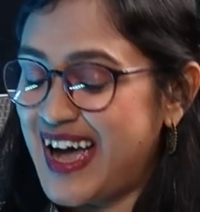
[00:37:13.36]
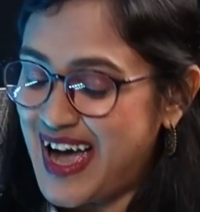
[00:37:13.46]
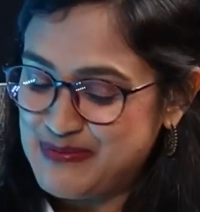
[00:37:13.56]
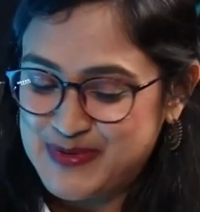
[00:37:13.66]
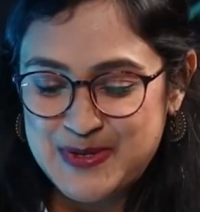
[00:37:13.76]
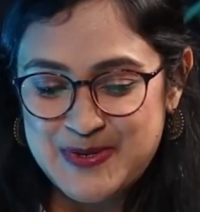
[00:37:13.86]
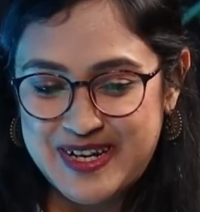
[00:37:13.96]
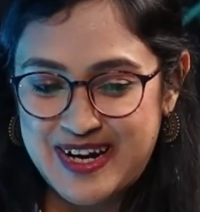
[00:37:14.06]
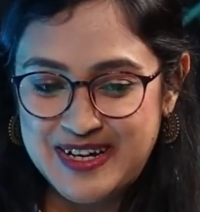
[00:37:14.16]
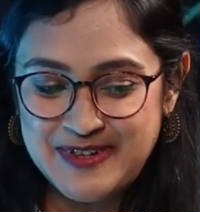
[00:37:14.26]

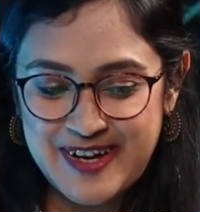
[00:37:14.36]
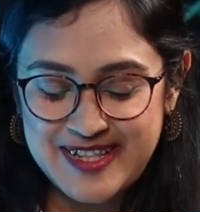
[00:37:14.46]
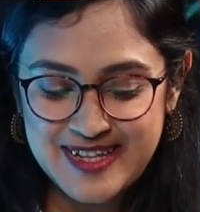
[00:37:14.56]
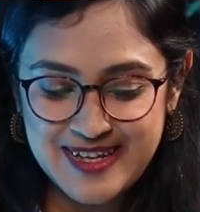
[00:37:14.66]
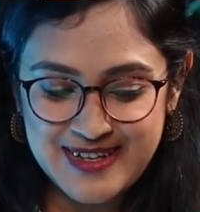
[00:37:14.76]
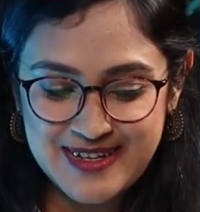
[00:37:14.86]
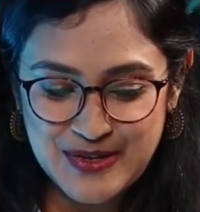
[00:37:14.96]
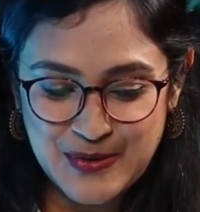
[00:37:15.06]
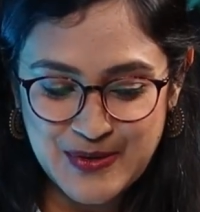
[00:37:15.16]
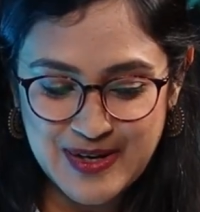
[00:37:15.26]
Absolutely, Raghav. I think,
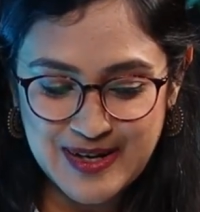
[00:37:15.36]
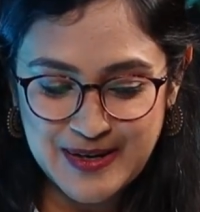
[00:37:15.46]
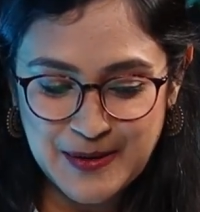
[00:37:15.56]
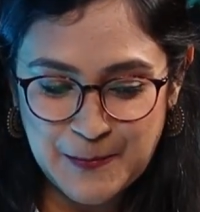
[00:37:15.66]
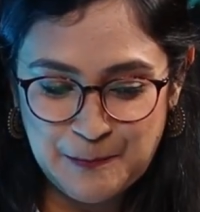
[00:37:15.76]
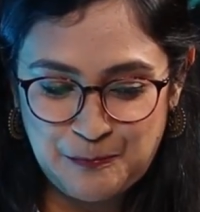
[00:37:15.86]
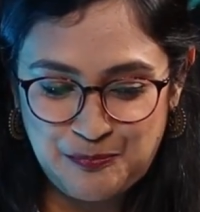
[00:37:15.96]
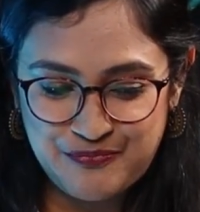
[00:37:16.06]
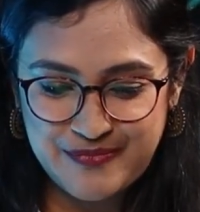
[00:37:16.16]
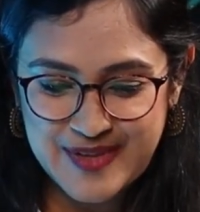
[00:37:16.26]
you know,
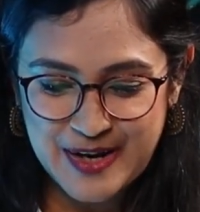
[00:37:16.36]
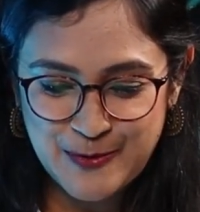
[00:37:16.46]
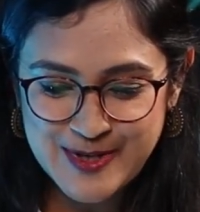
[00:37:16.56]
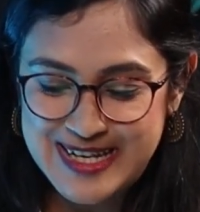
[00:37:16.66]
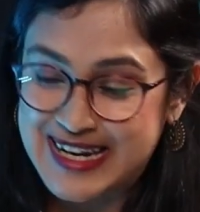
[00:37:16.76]
that was a